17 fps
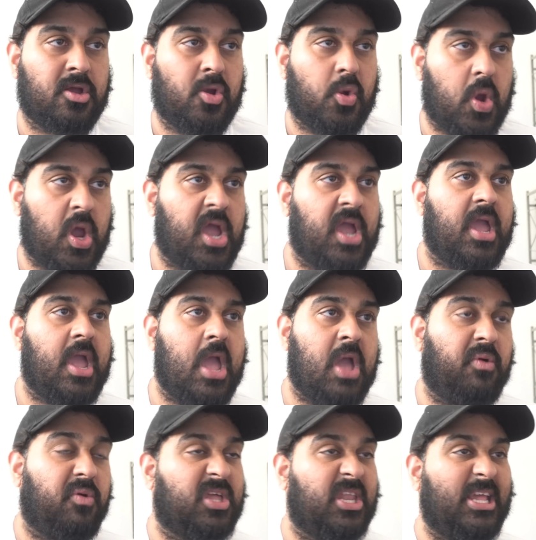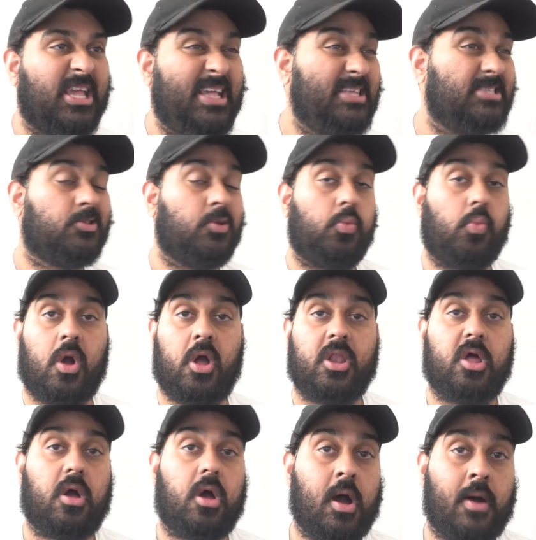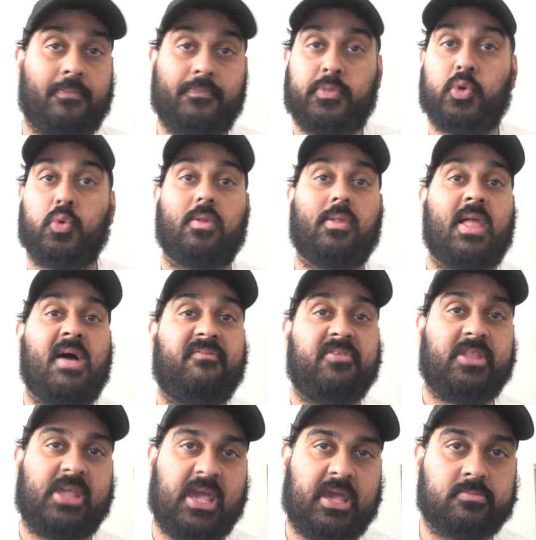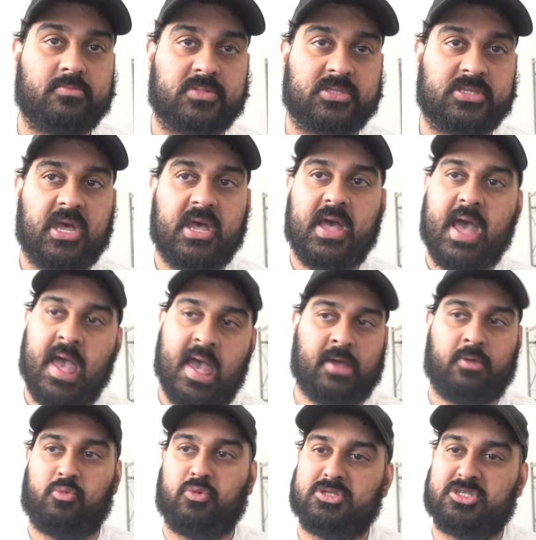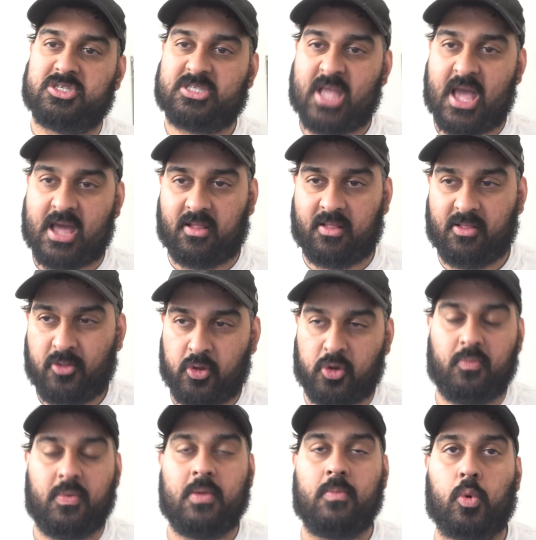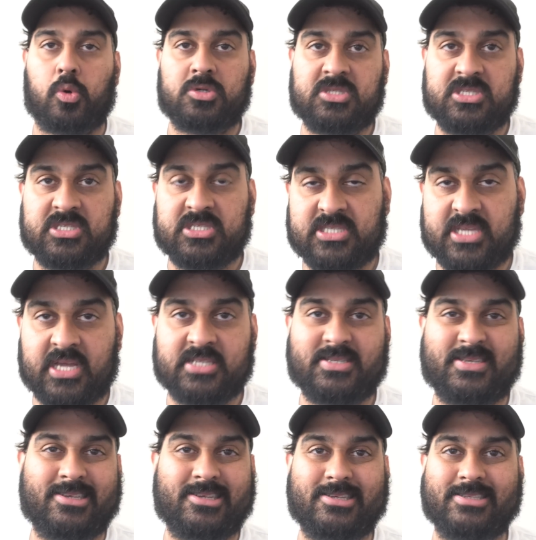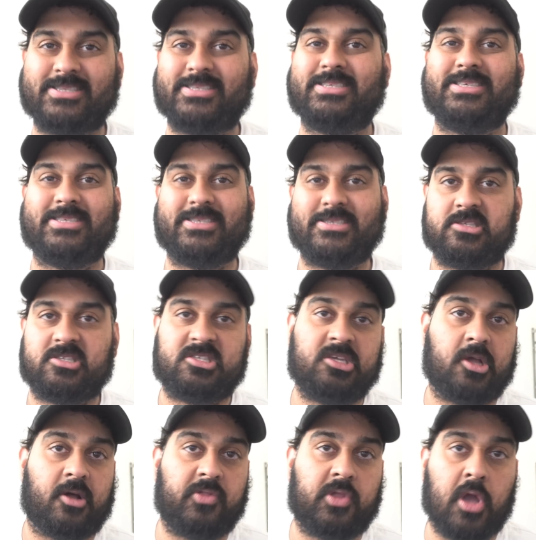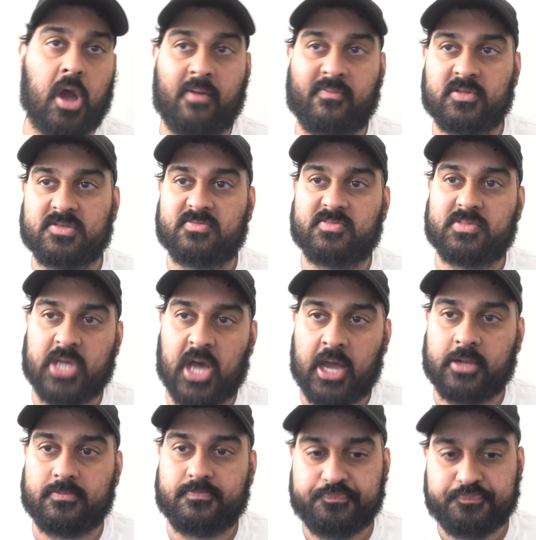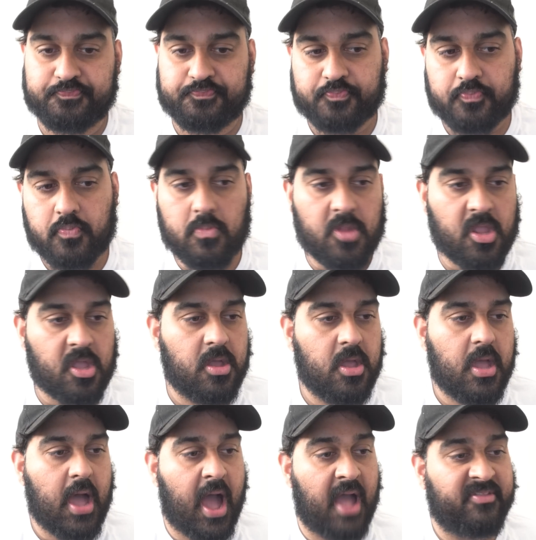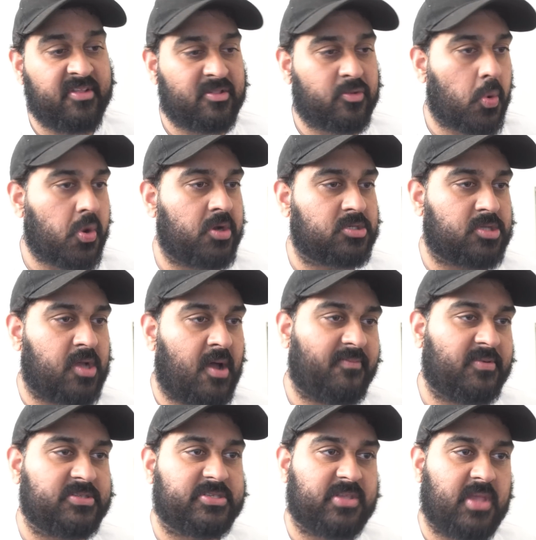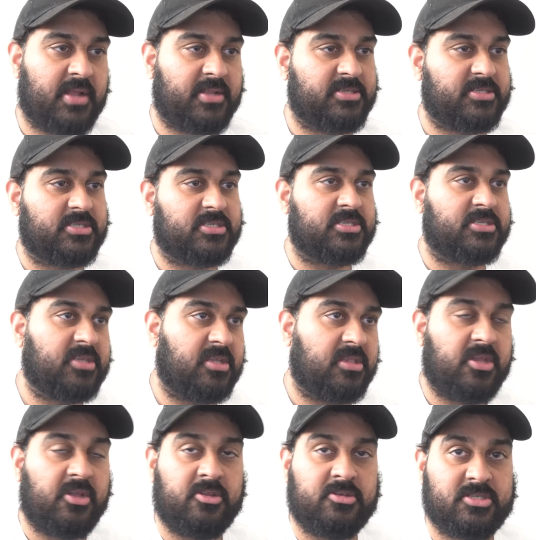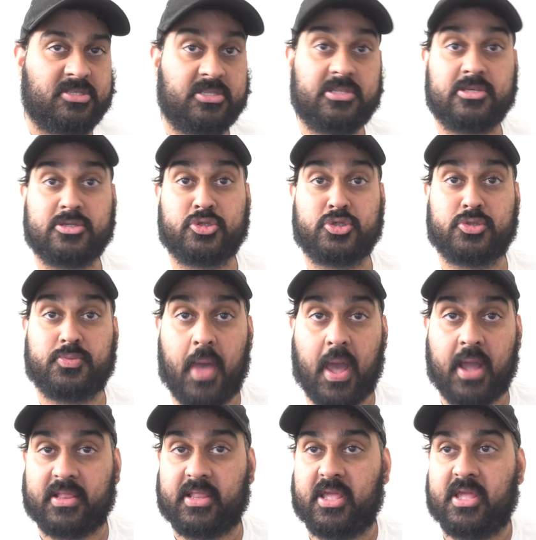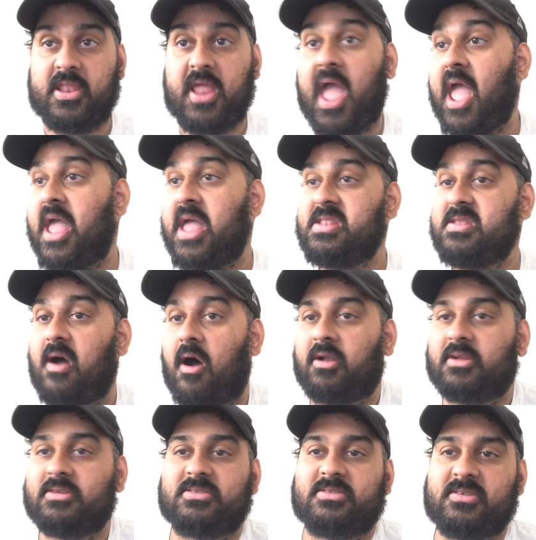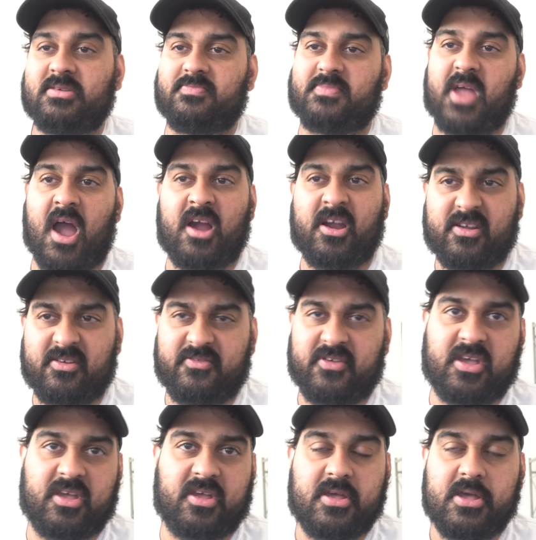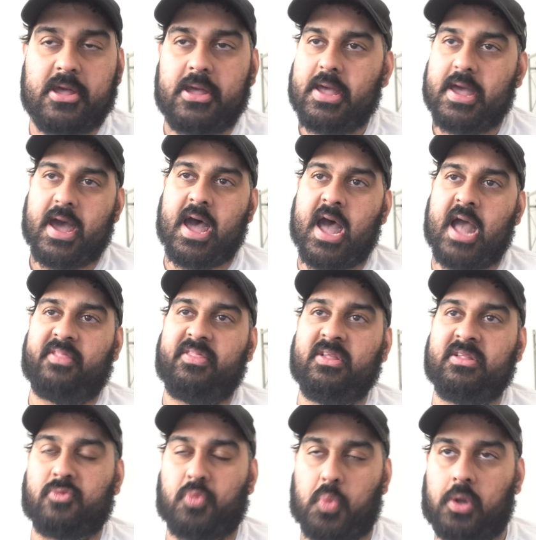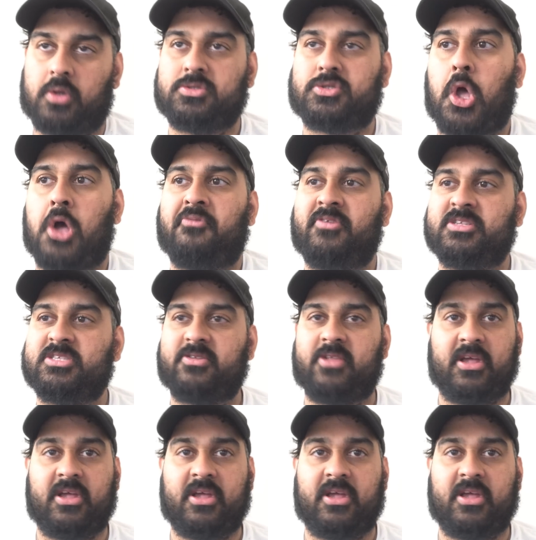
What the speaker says: right? And we could have easily won up to 11 games had we just had a little bit more success and consistency on the offensive side. I think the Raiders offensive line is continuously disrespected, and honestly, I'm tired of it. I think the Raiders offensive